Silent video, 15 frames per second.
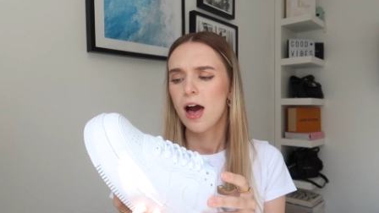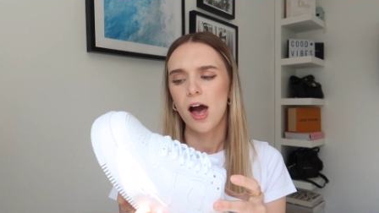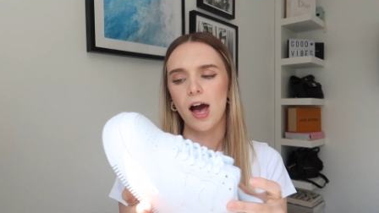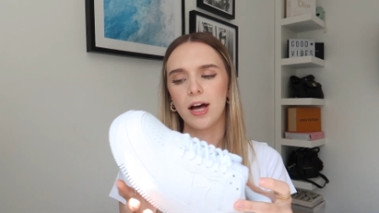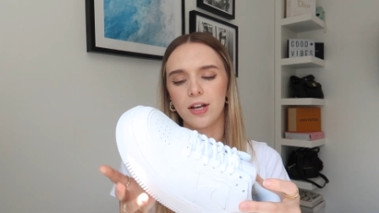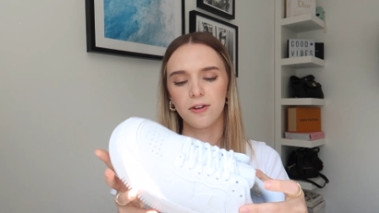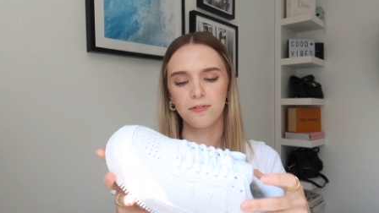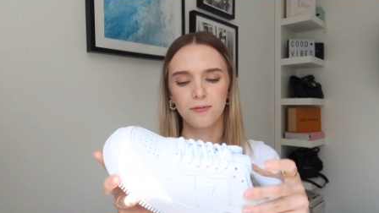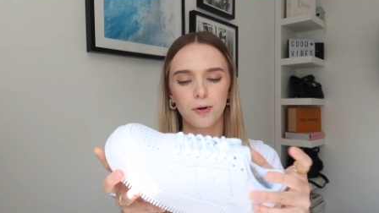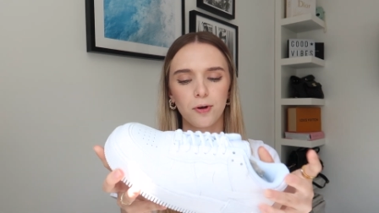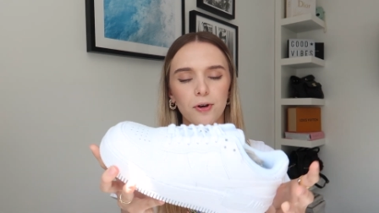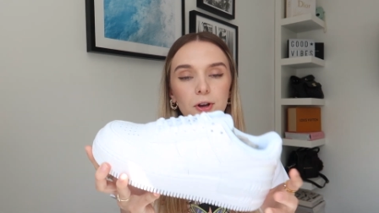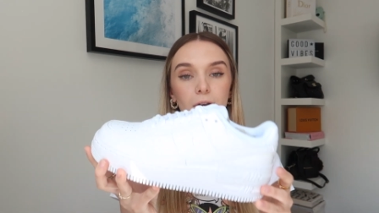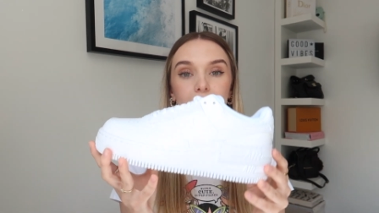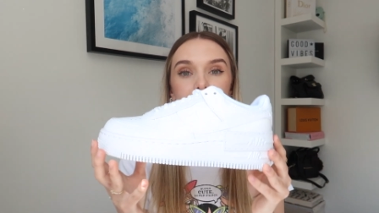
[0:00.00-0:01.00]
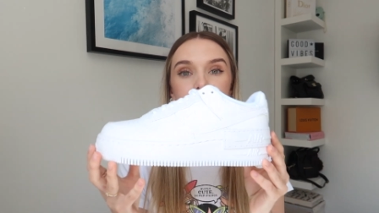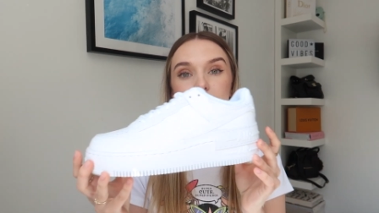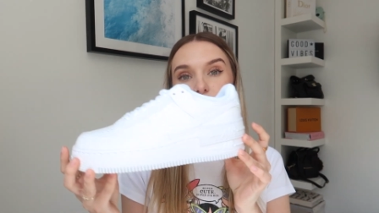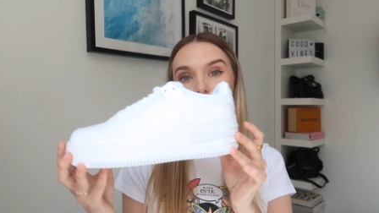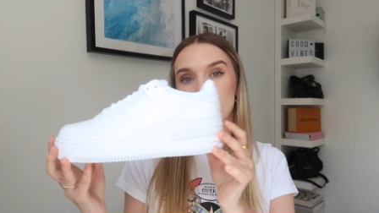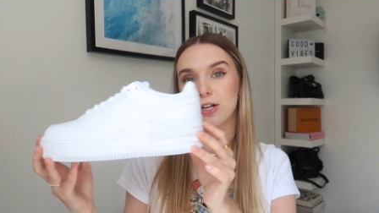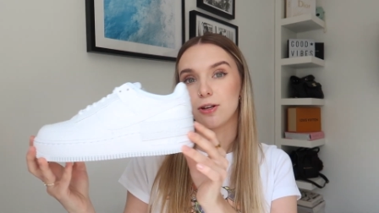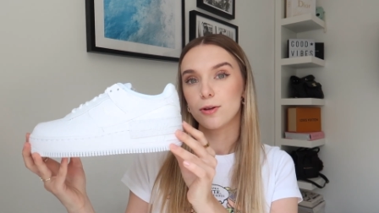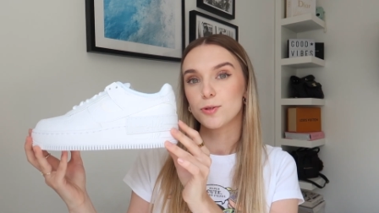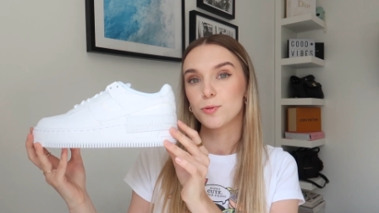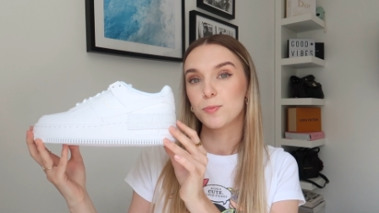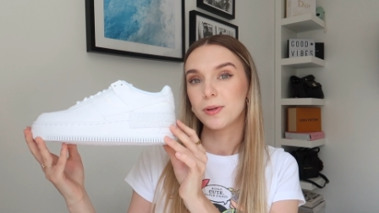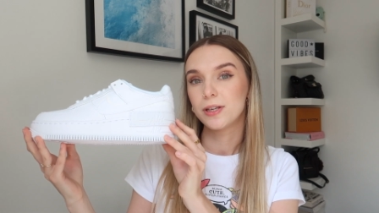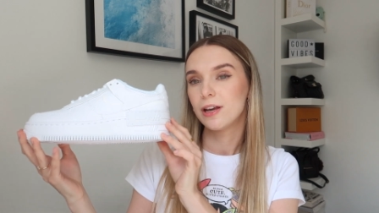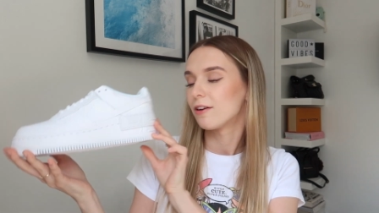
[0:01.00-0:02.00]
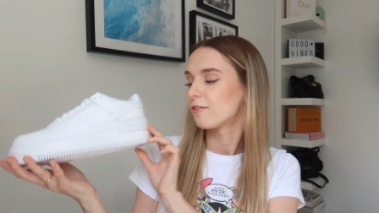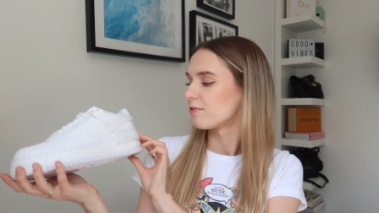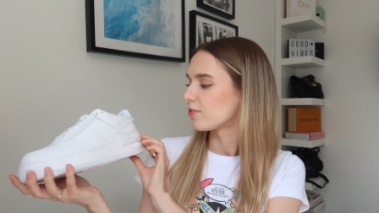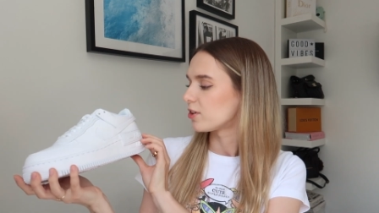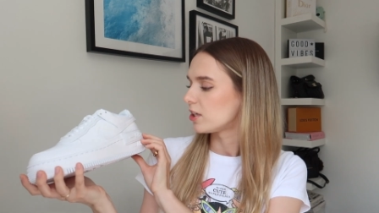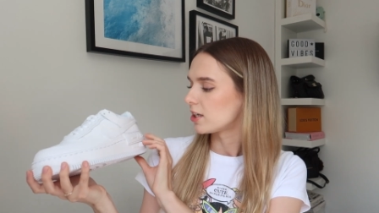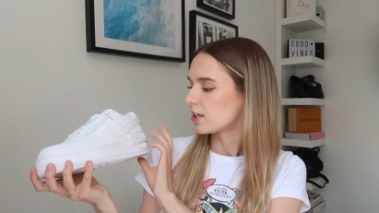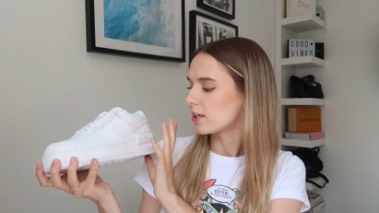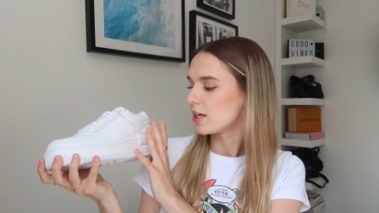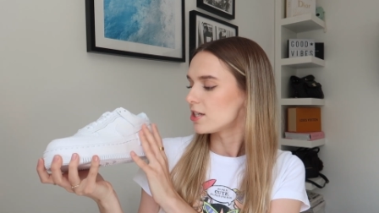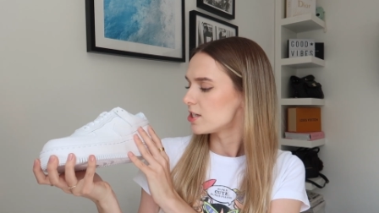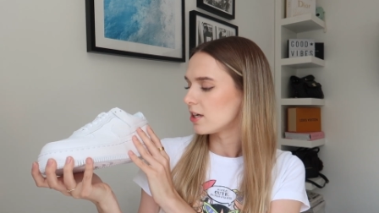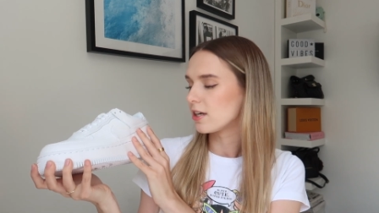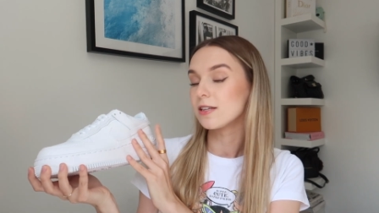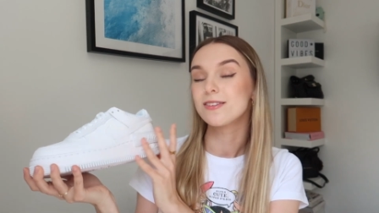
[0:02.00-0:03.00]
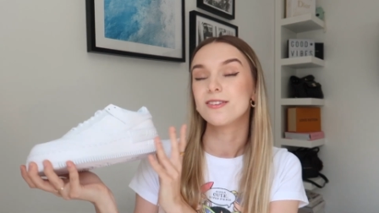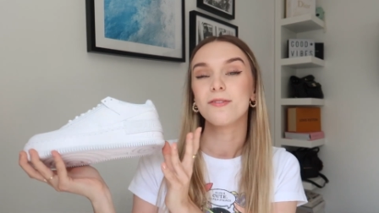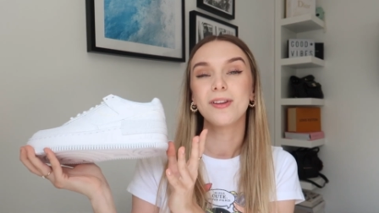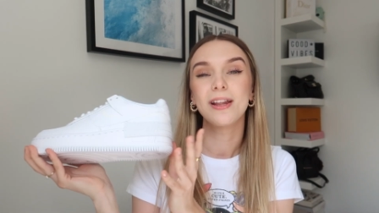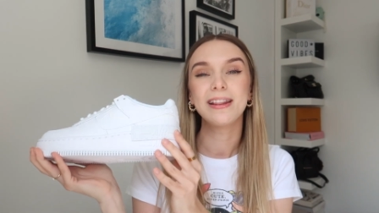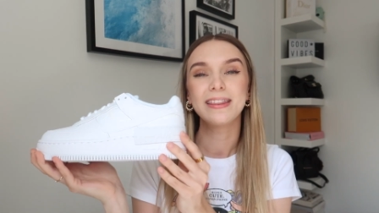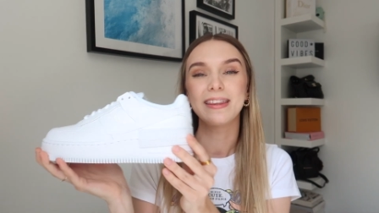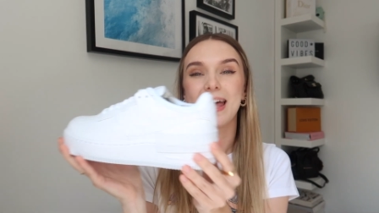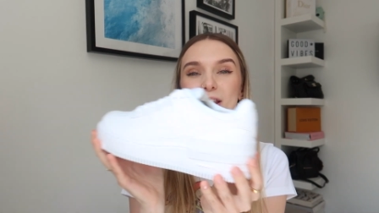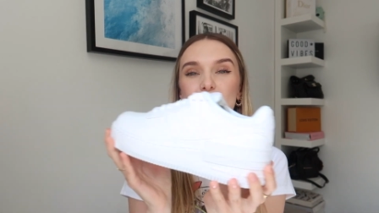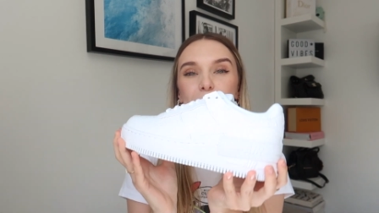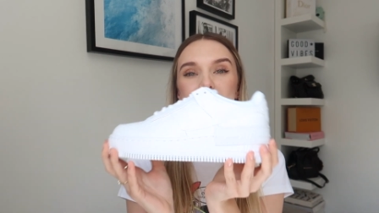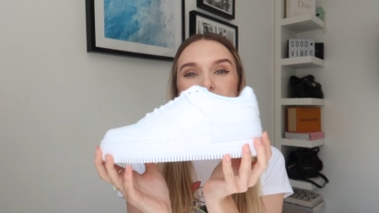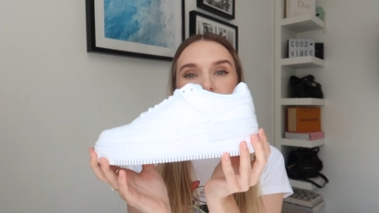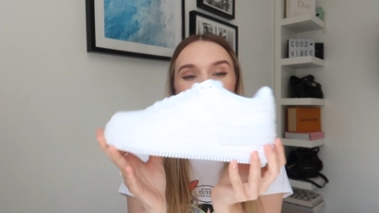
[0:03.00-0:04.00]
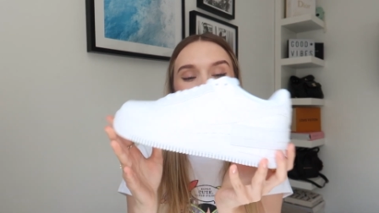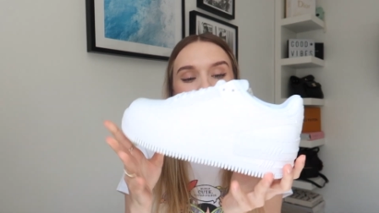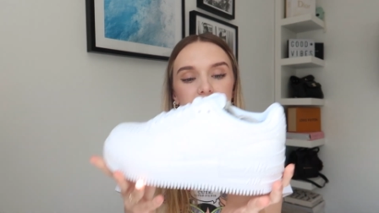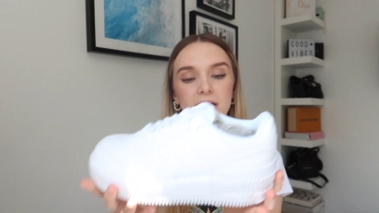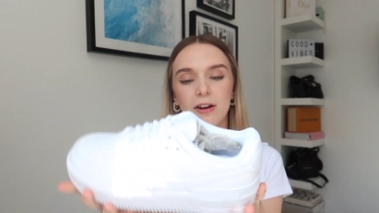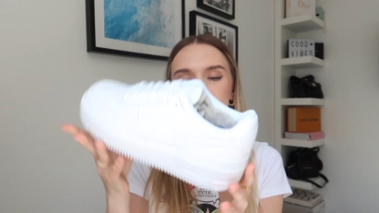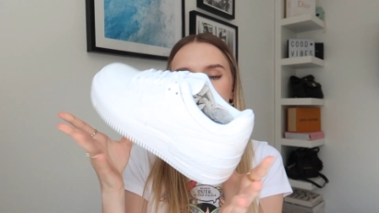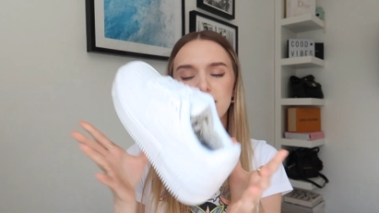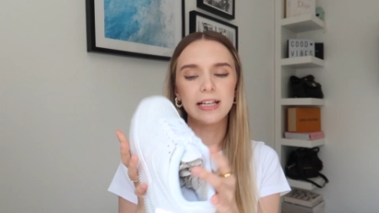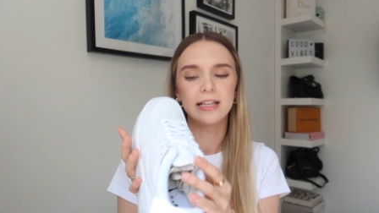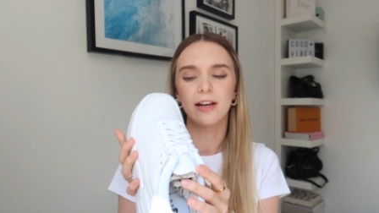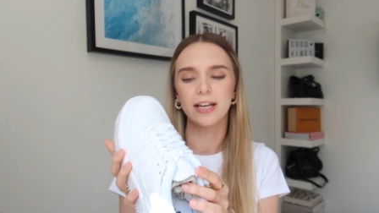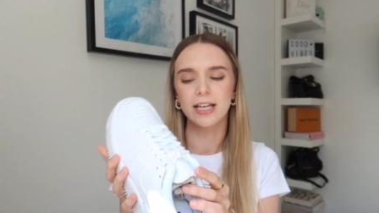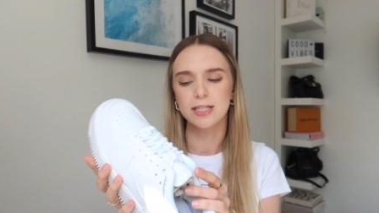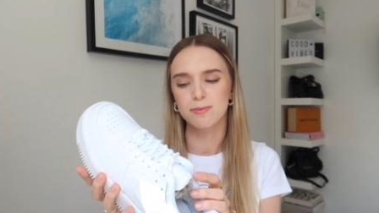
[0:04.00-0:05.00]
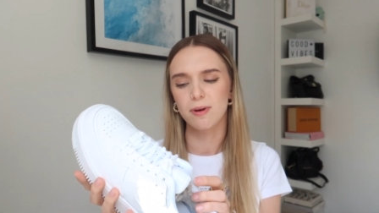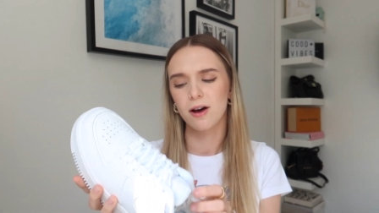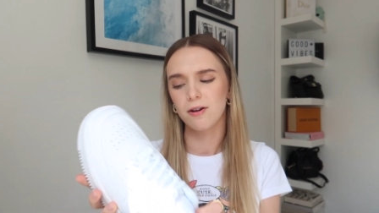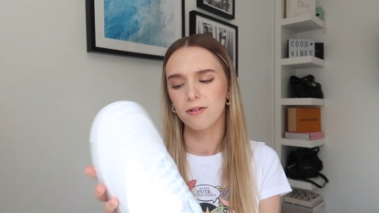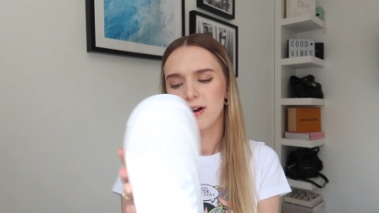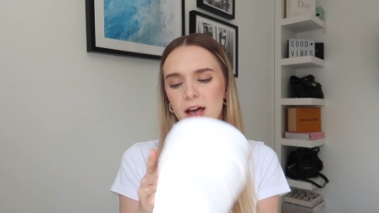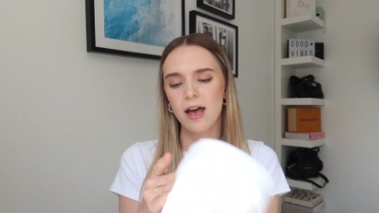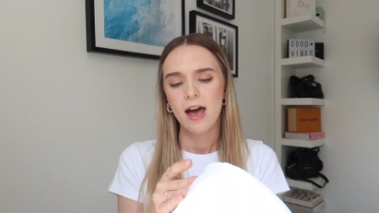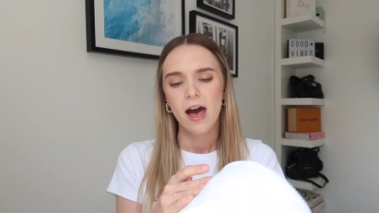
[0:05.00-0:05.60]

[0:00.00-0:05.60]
and I thought going for the shadows would be a really good idea because some of them, they're a little bit different, they're really light as well.